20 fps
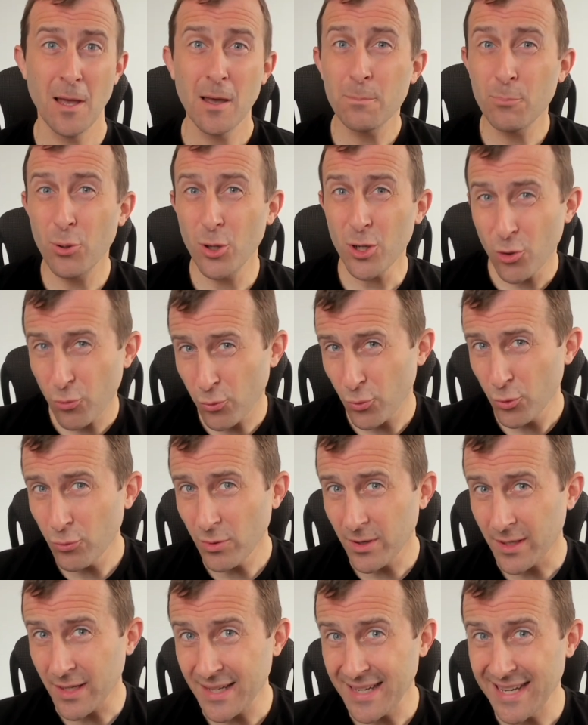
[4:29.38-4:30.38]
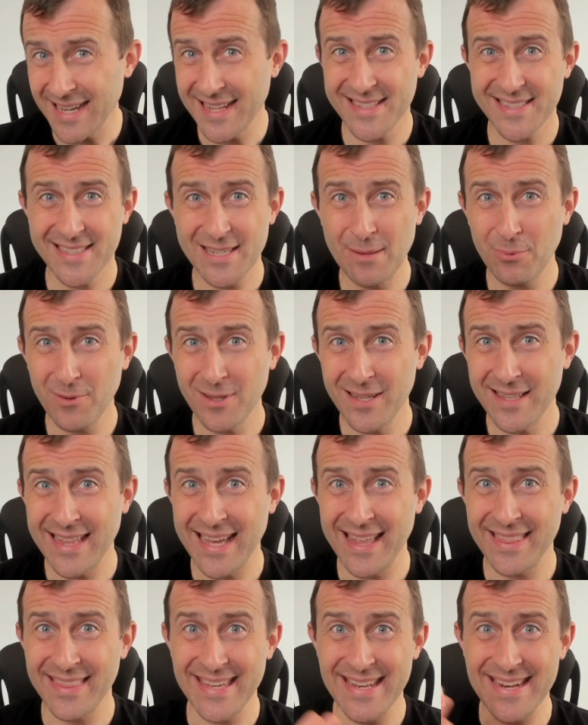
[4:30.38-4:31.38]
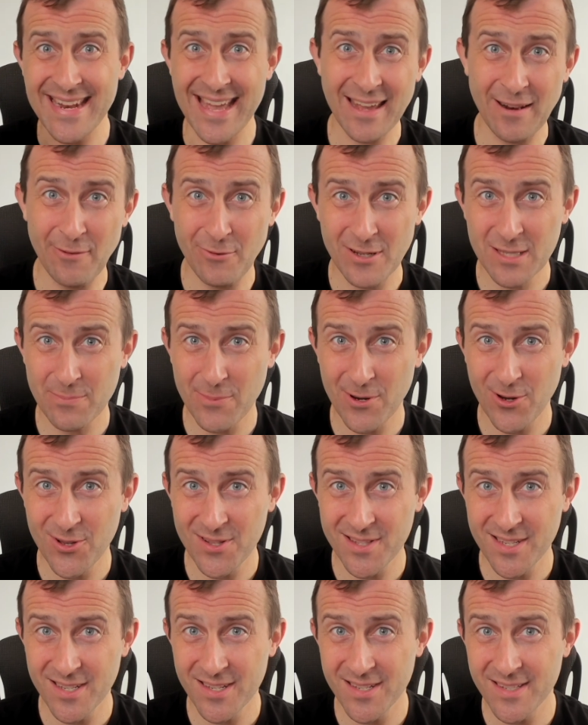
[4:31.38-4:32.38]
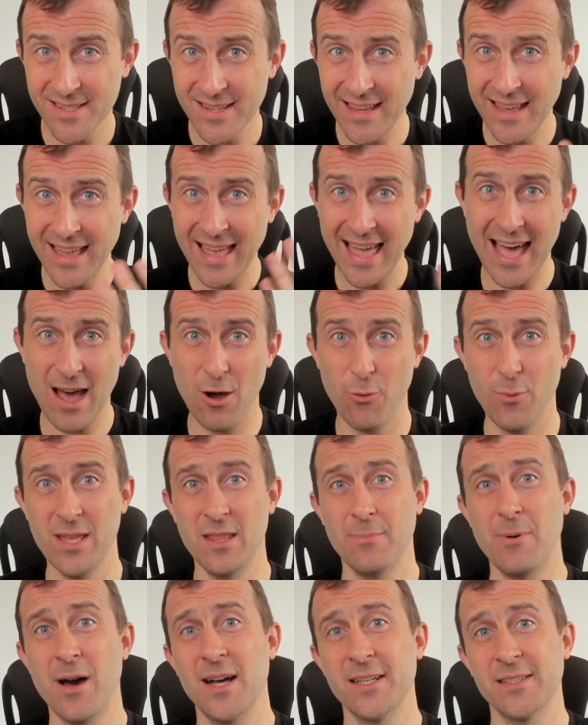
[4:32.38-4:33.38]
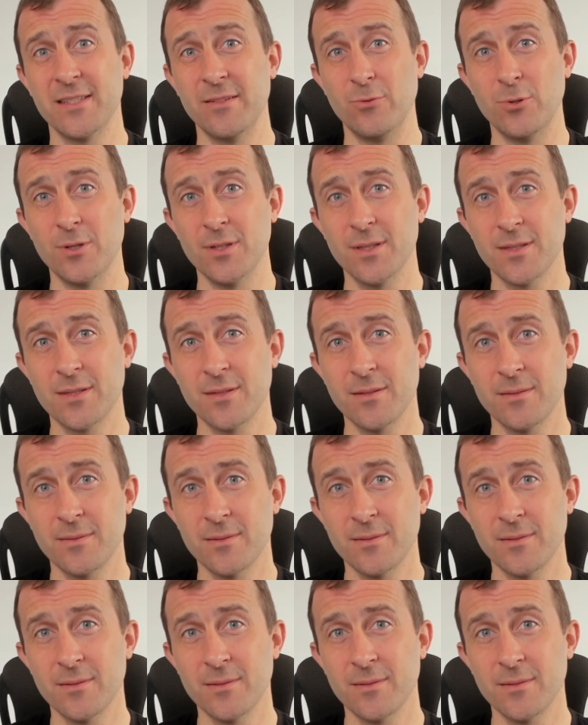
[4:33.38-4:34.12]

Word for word: Put crudely, it's simply that the negative experiences outweigh the positive ones.